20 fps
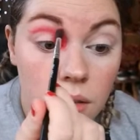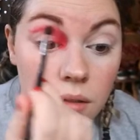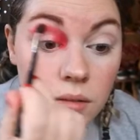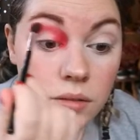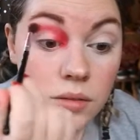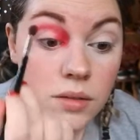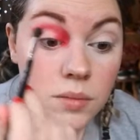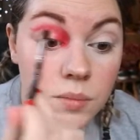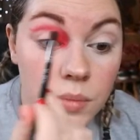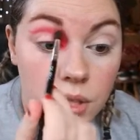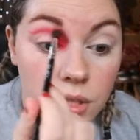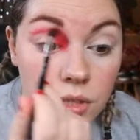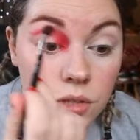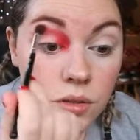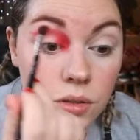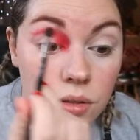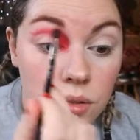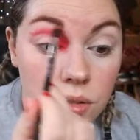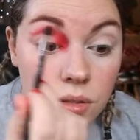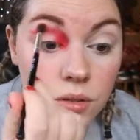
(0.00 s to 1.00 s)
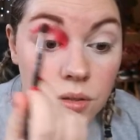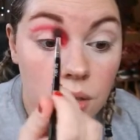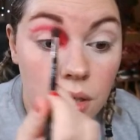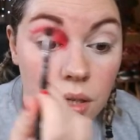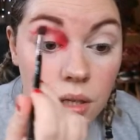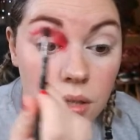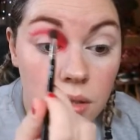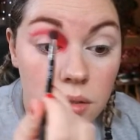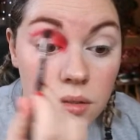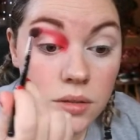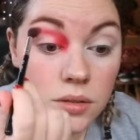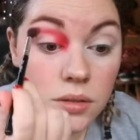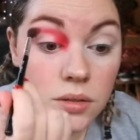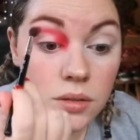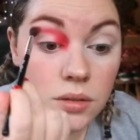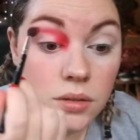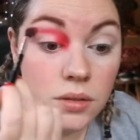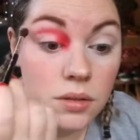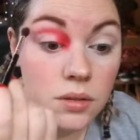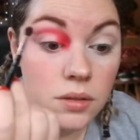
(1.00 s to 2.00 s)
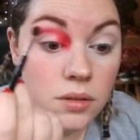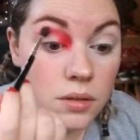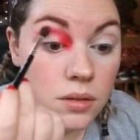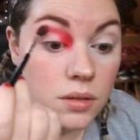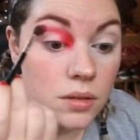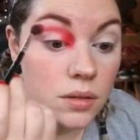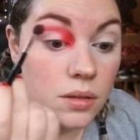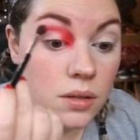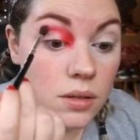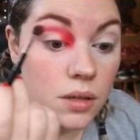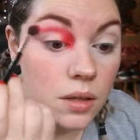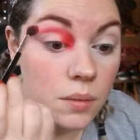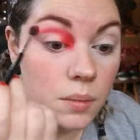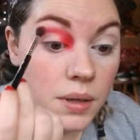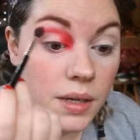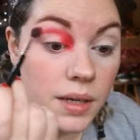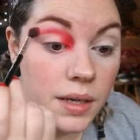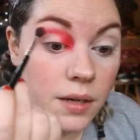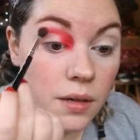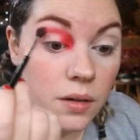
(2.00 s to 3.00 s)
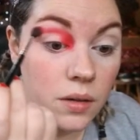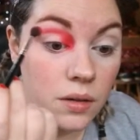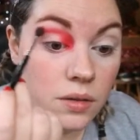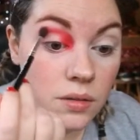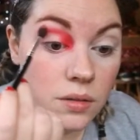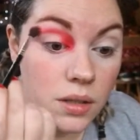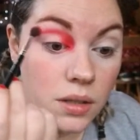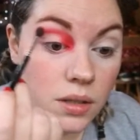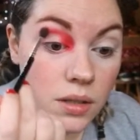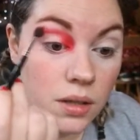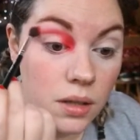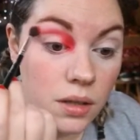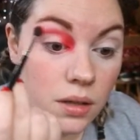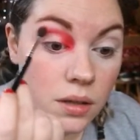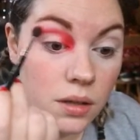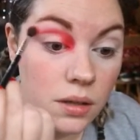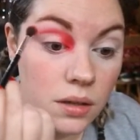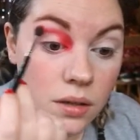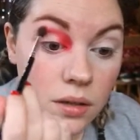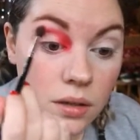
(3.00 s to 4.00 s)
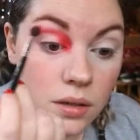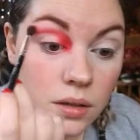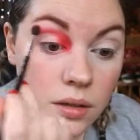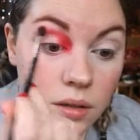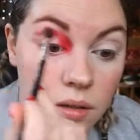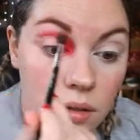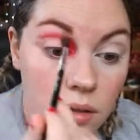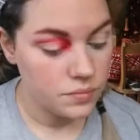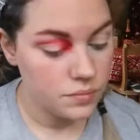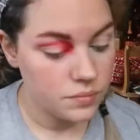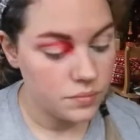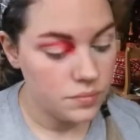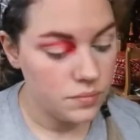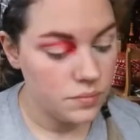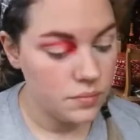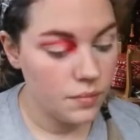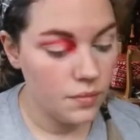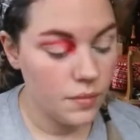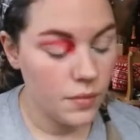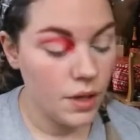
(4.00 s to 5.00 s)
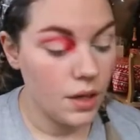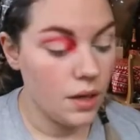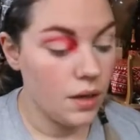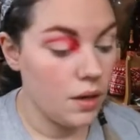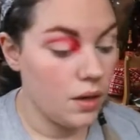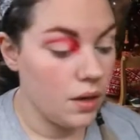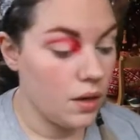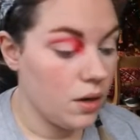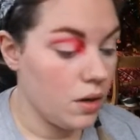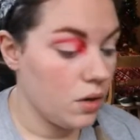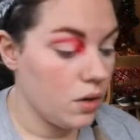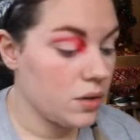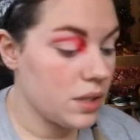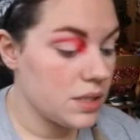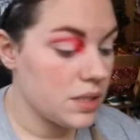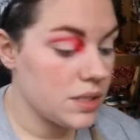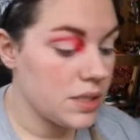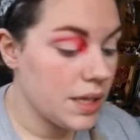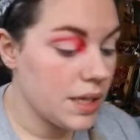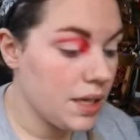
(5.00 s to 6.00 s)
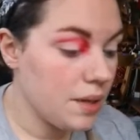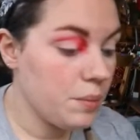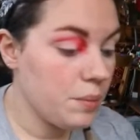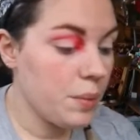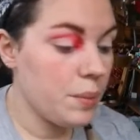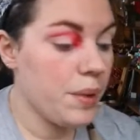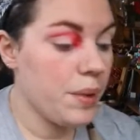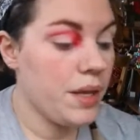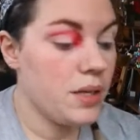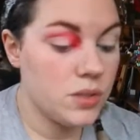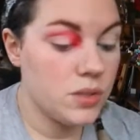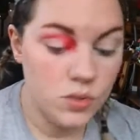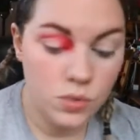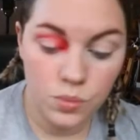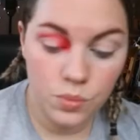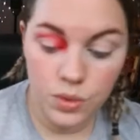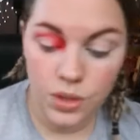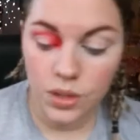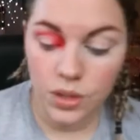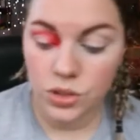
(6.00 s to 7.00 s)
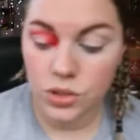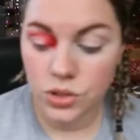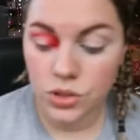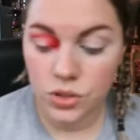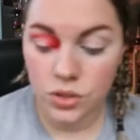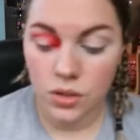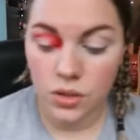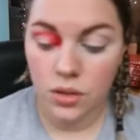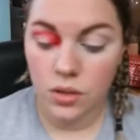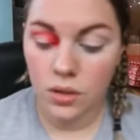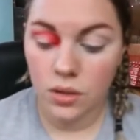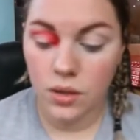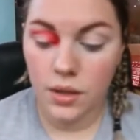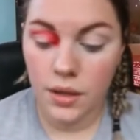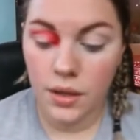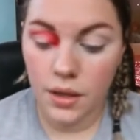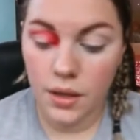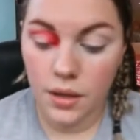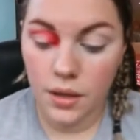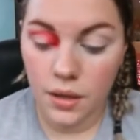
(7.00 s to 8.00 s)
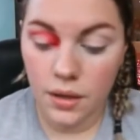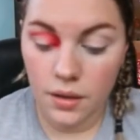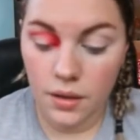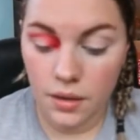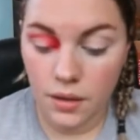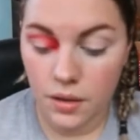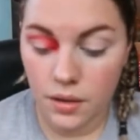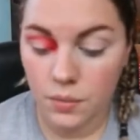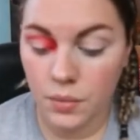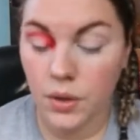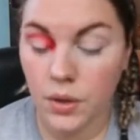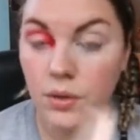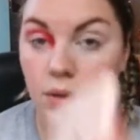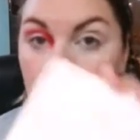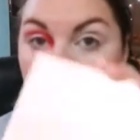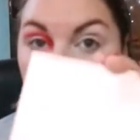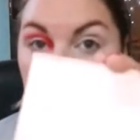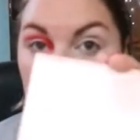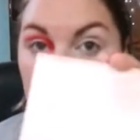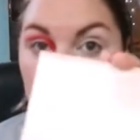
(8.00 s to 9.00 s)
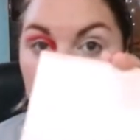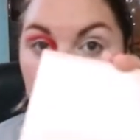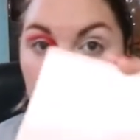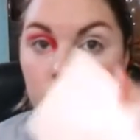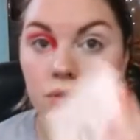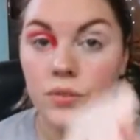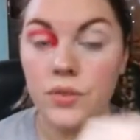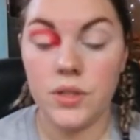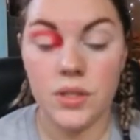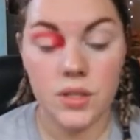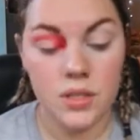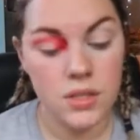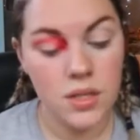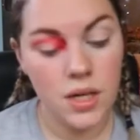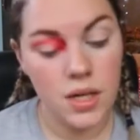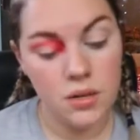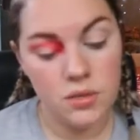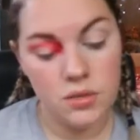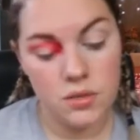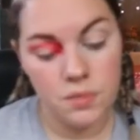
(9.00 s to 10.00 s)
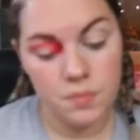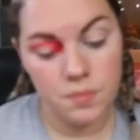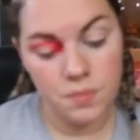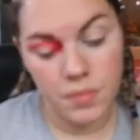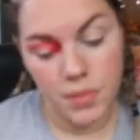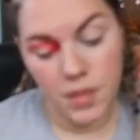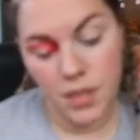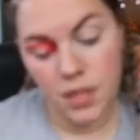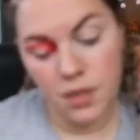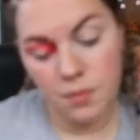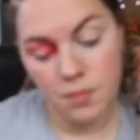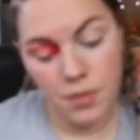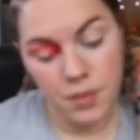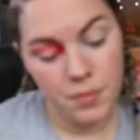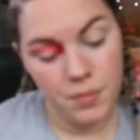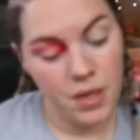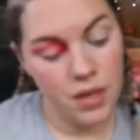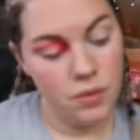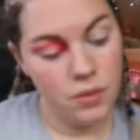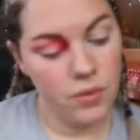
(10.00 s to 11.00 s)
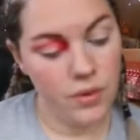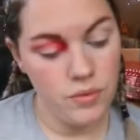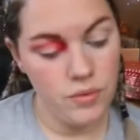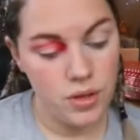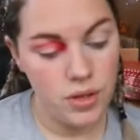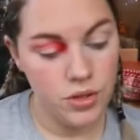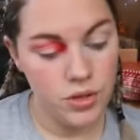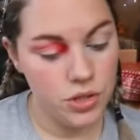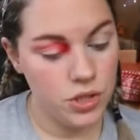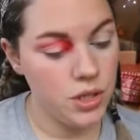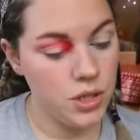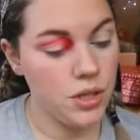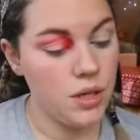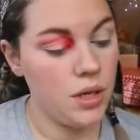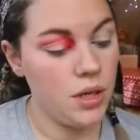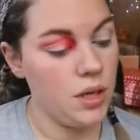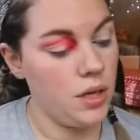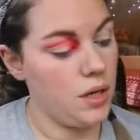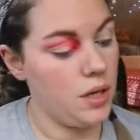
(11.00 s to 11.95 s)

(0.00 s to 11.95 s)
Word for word: And just make sure the two colours are playing nicely together. On that same pencil brush, I am going into my Soph Does Nails palette by Makeup Revolution.